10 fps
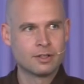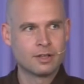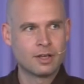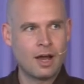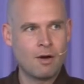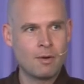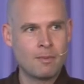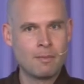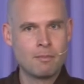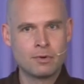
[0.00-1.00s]
how am
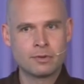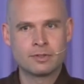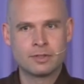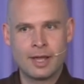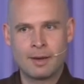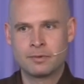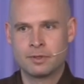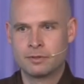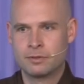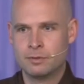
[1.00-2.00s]
I most
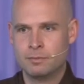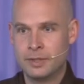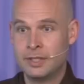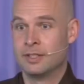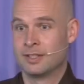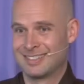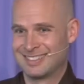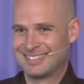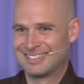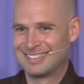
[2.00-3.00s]
adapted to be,
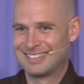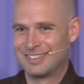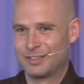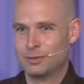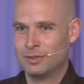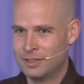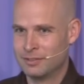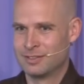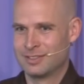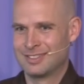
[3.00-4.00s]
to
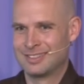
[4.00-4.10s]
live?